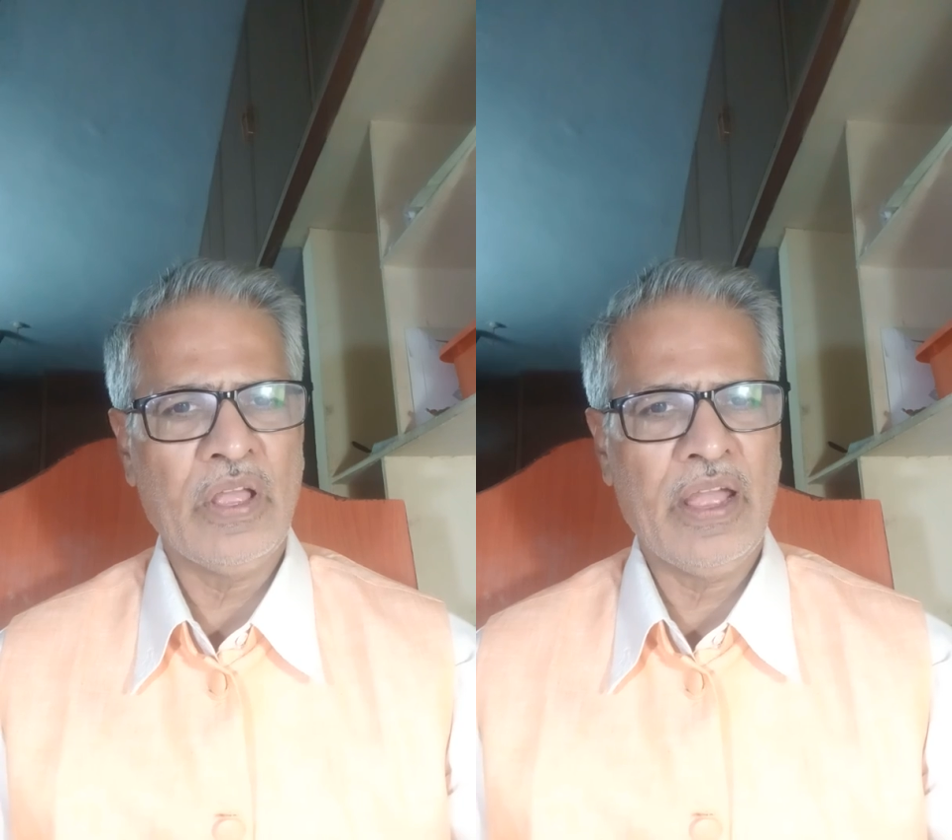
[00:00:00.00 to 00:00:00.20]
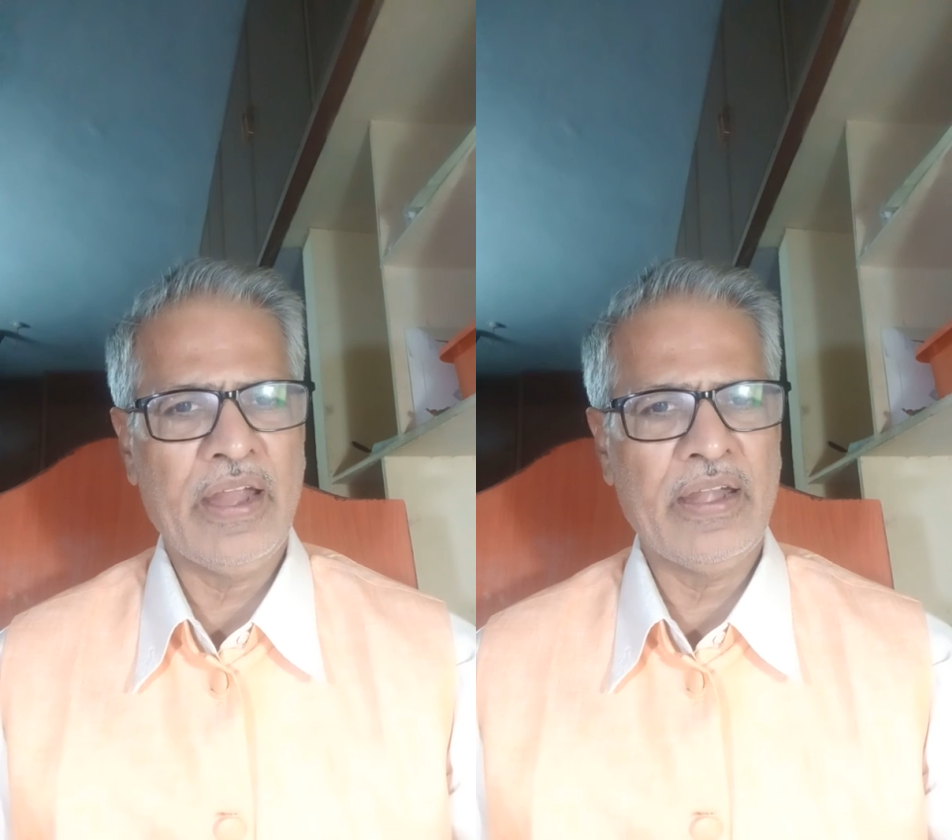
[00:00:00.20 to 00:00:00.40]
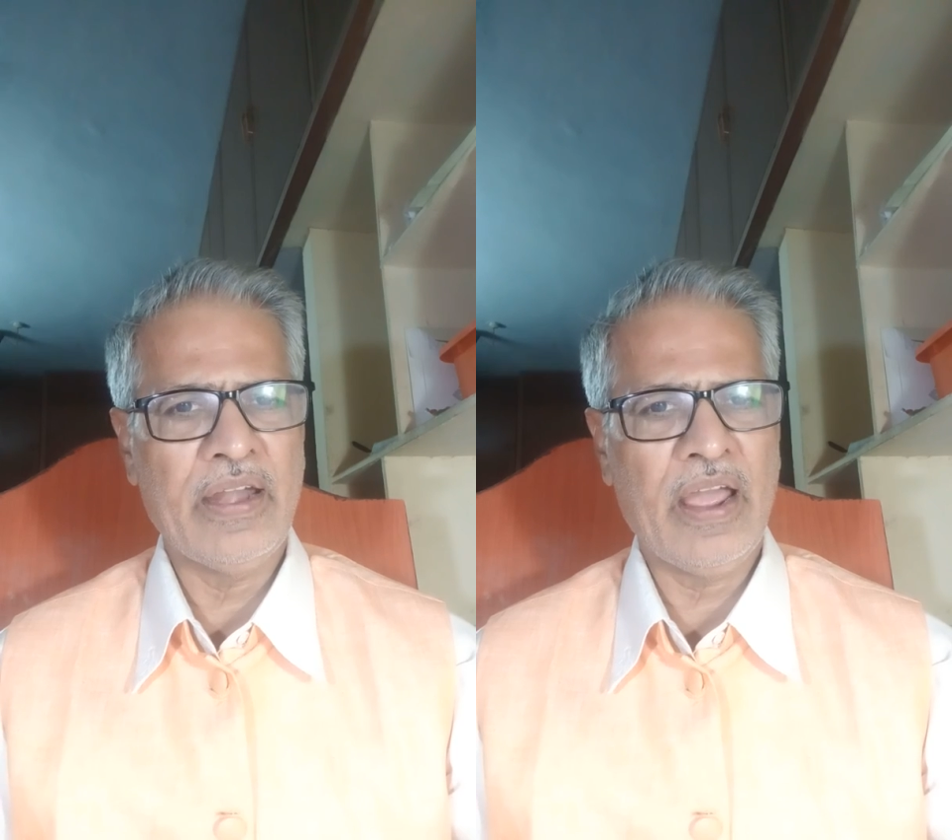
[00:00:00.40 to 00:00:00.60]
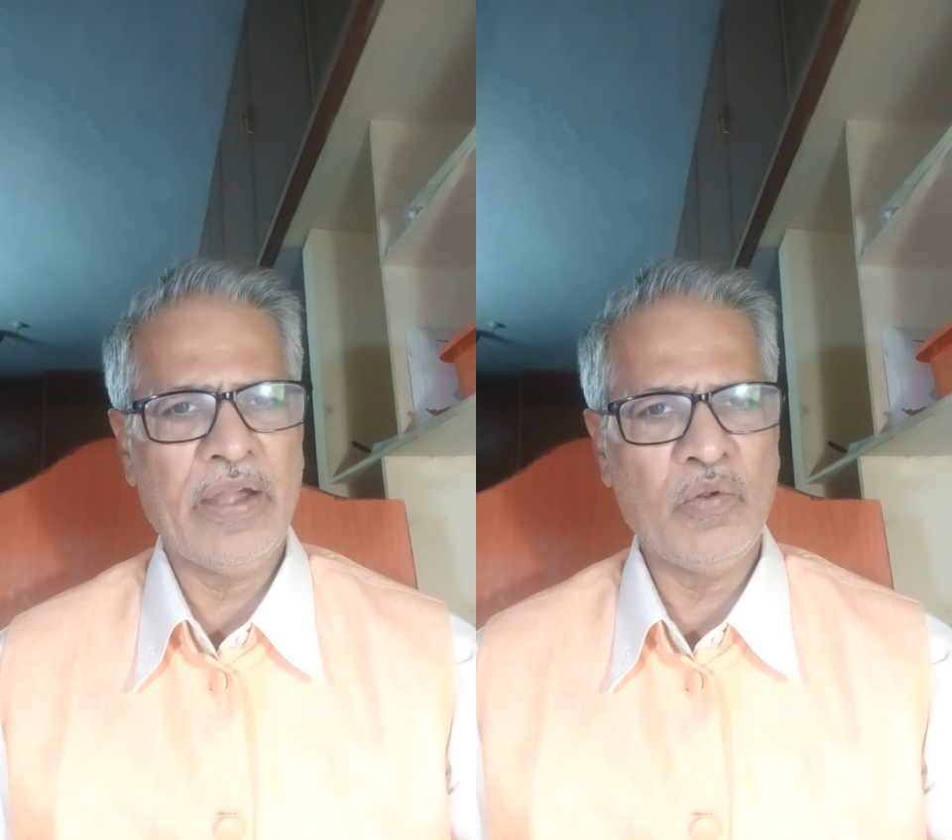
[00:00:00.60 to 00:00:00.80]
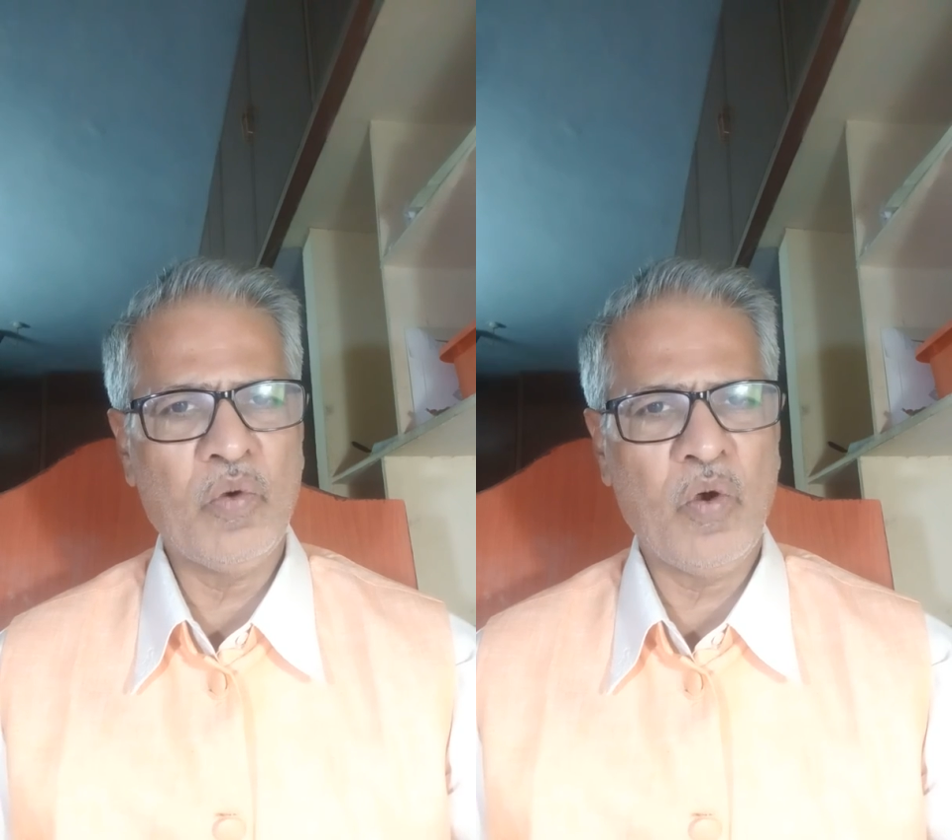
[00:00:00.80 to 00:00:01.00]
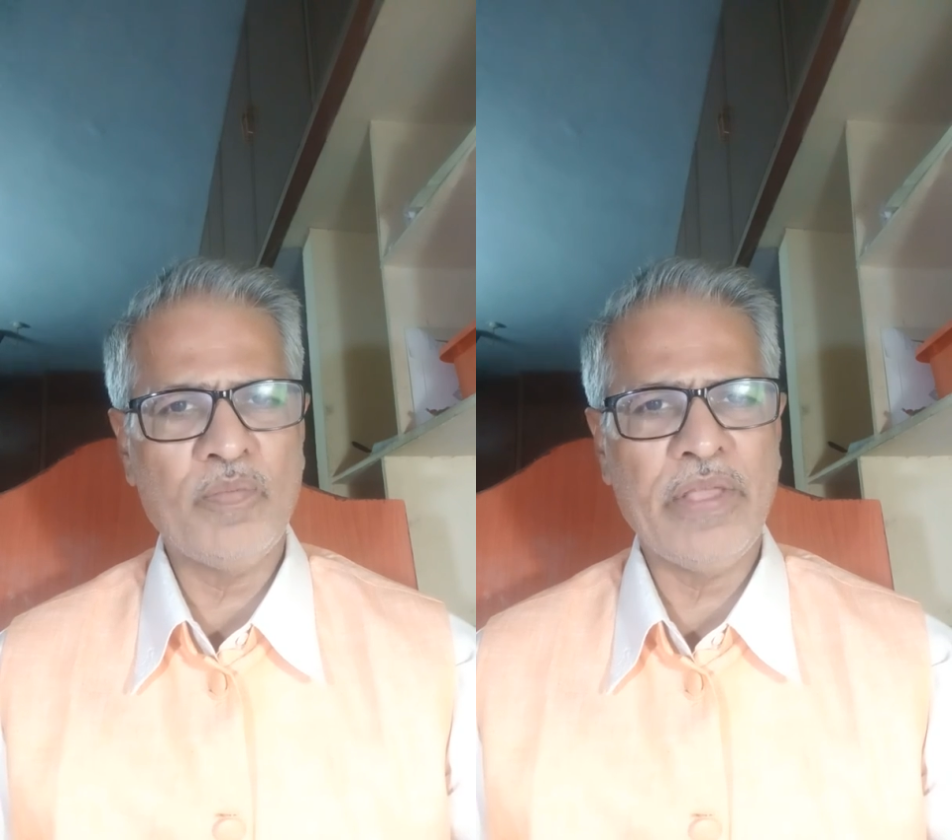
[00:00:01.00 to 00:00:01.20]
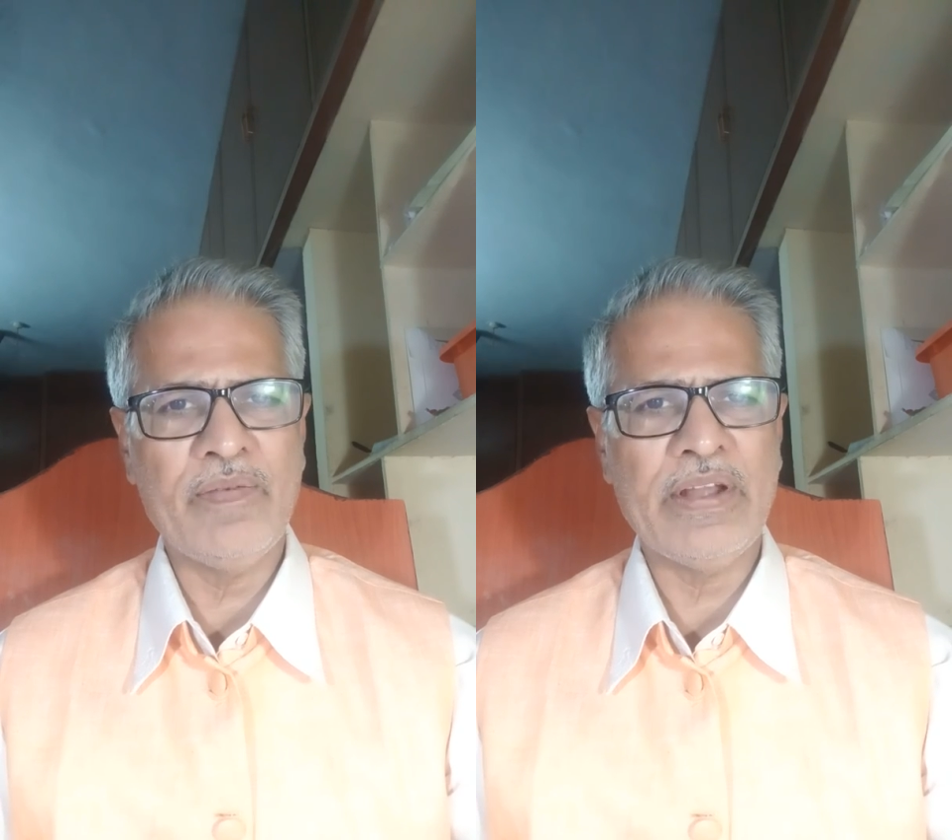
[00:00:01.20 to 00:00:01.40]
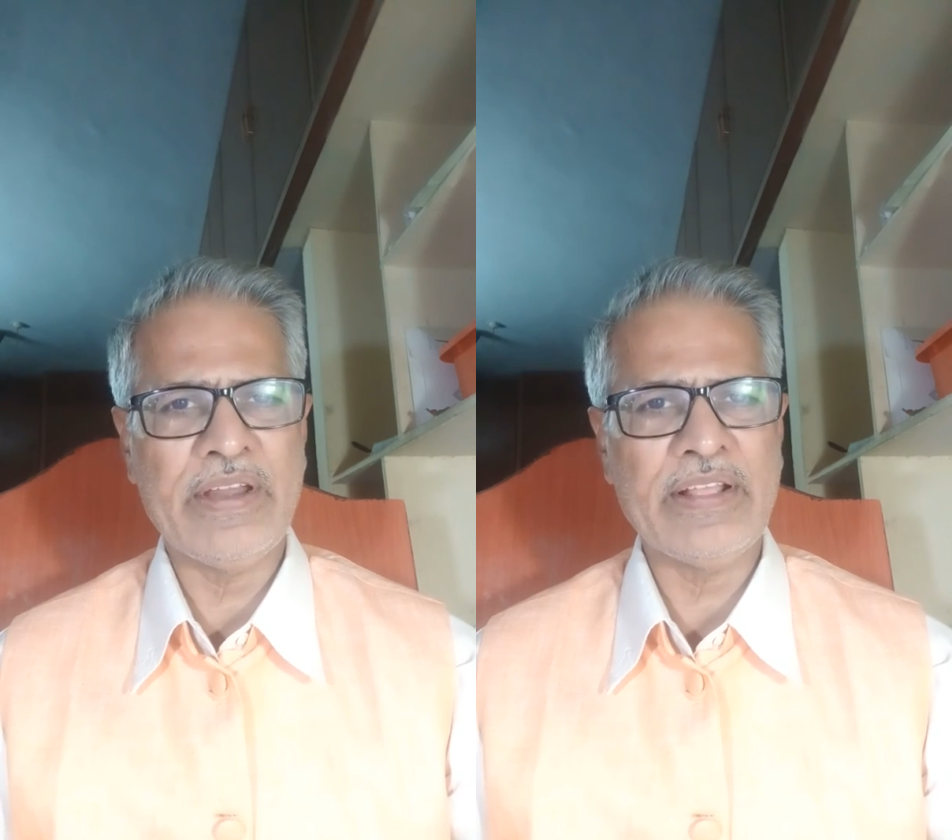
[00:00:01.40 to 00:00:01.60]
and I do hope they
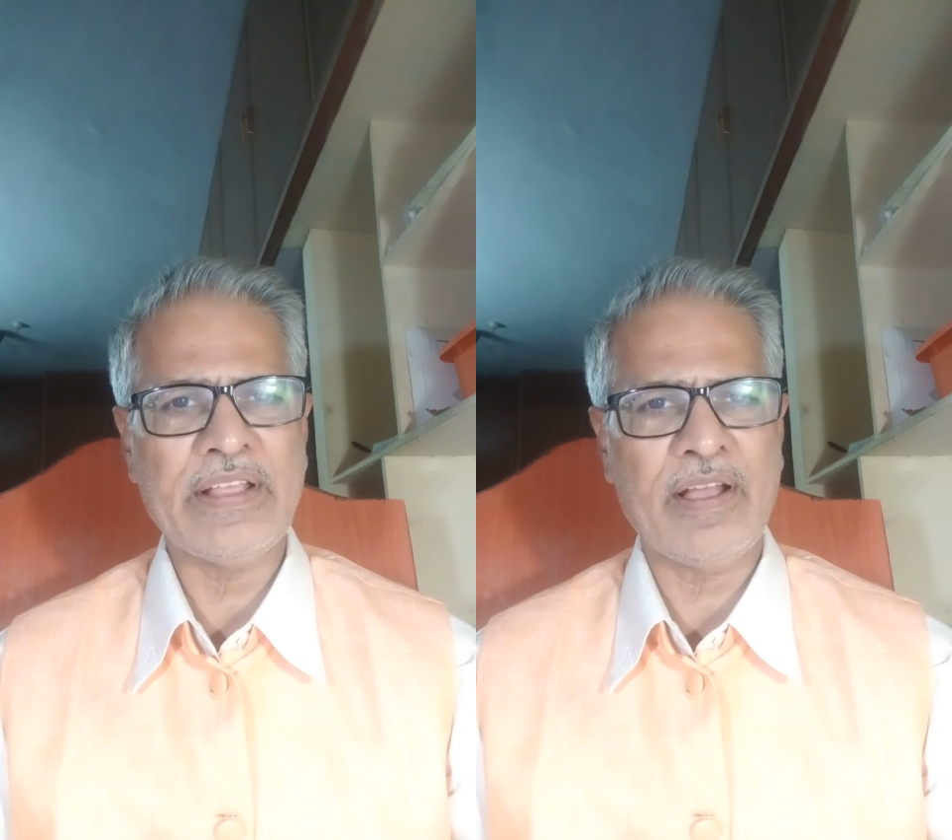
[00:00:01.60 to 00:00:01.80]
will take